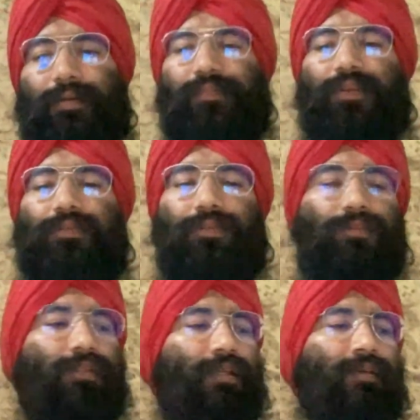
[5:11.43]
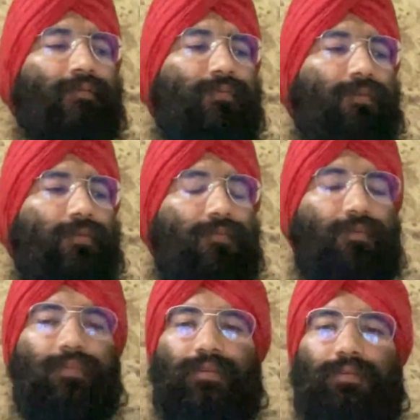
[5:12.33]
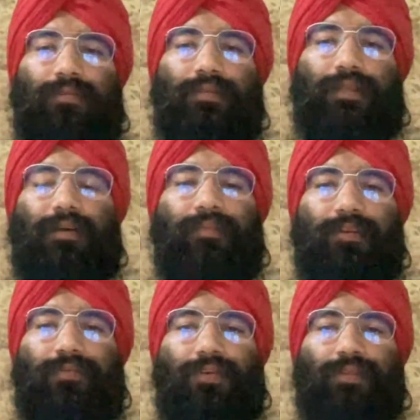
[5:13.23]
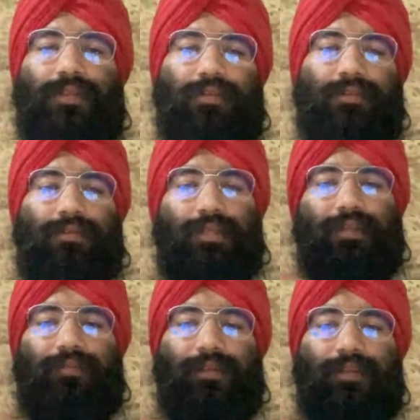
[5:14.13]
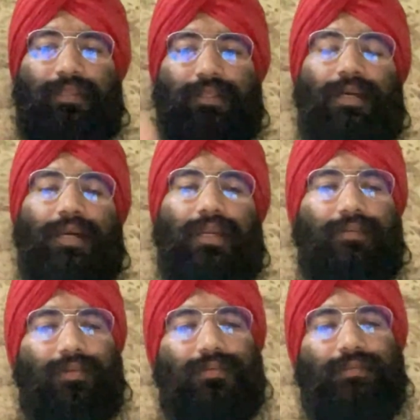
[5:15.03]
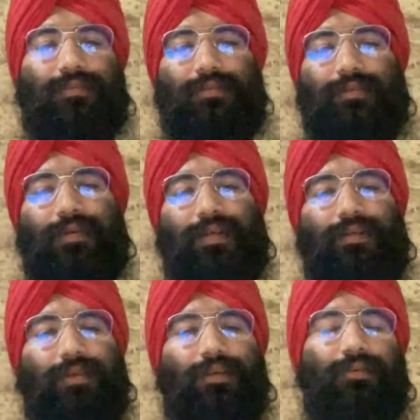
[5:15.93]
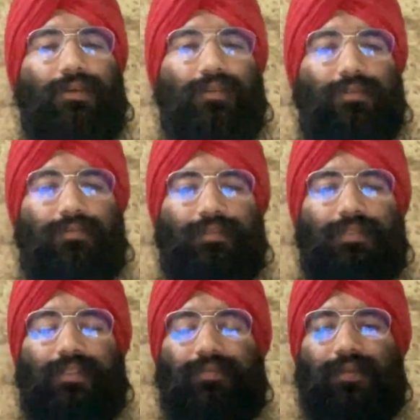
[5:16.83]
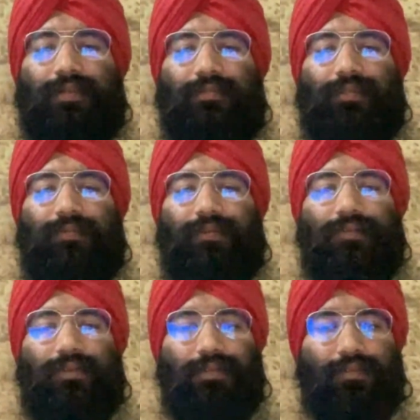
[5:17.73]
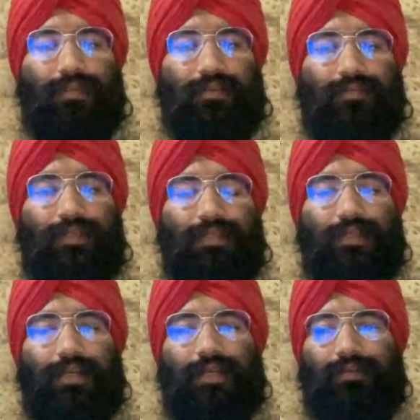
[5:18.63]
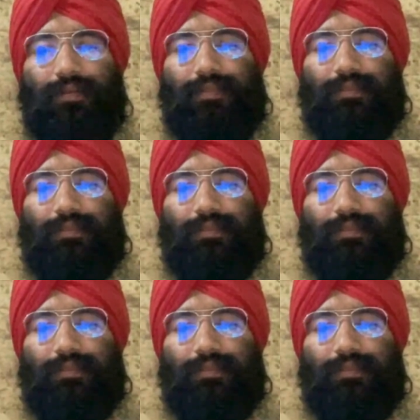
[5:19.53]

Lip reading: This also the time for me to know that how many of you actually understood a little bit this at a high level, what we are going to do. Just give me a thumbs up if you understood a little bit at a high level.